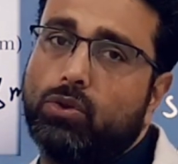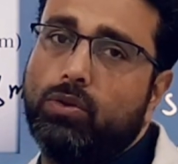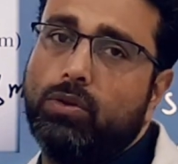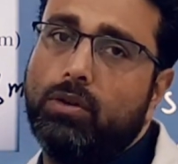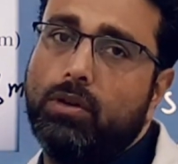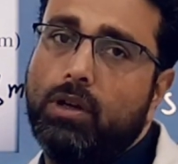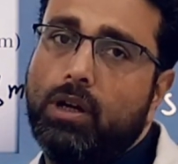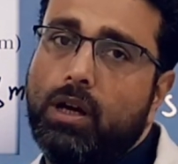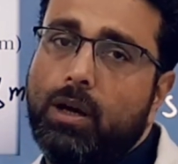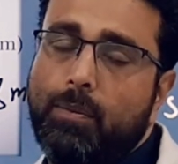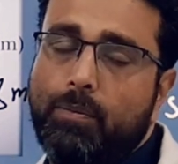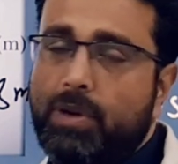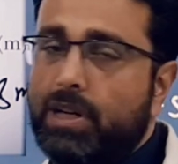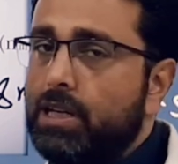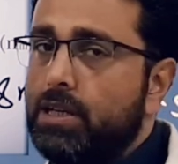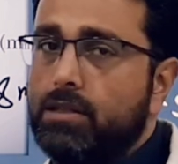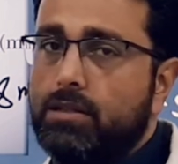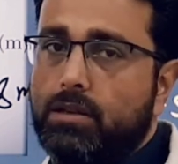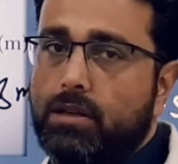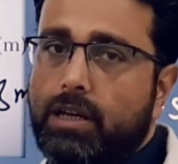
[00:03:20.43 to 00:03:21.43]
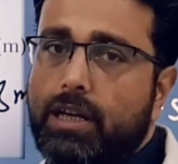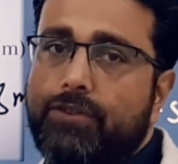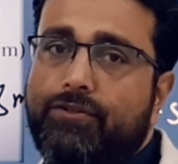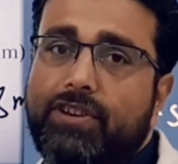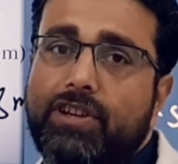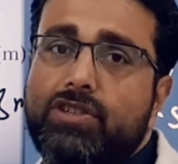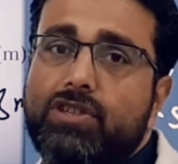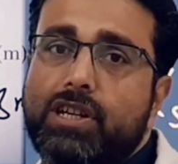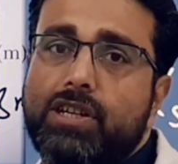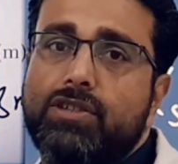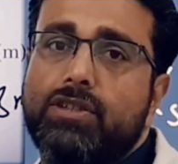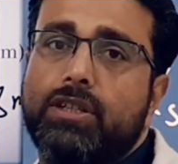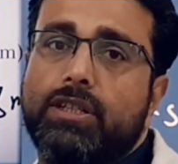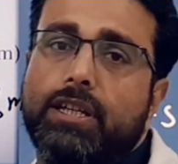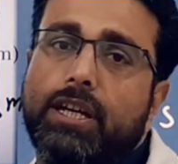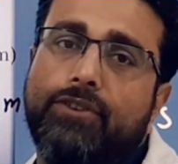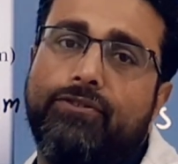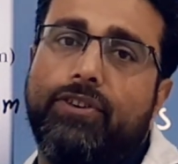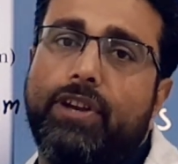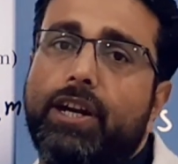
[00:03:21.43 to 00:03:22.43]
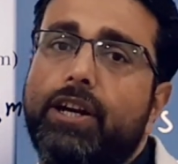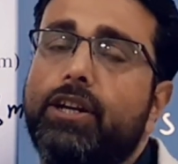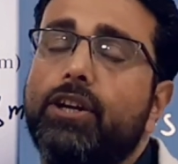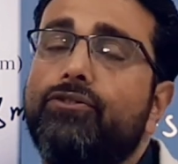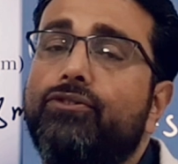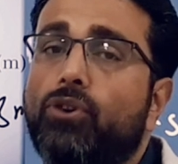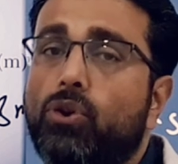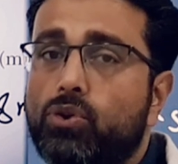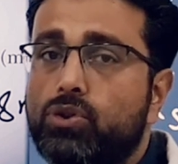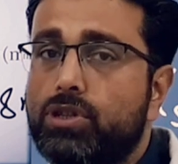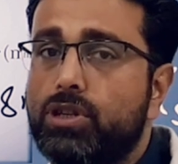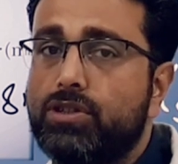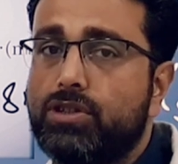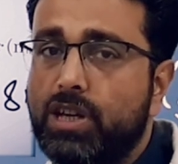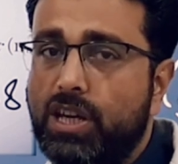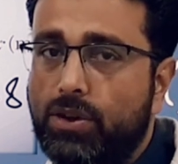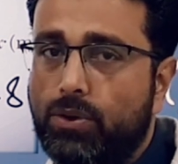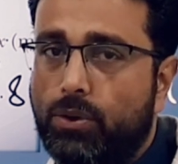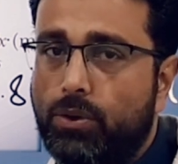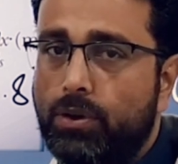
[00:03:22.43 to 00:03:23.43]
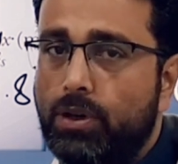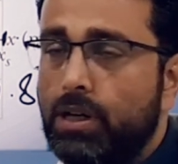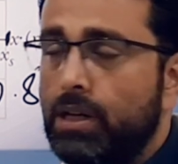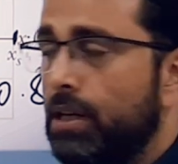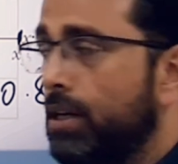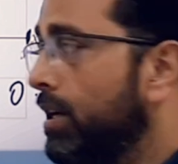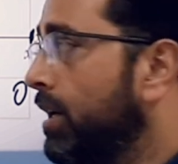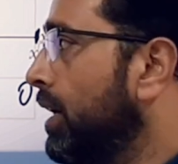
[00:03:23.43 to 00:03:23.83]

2 because if distance is infinity, force is 0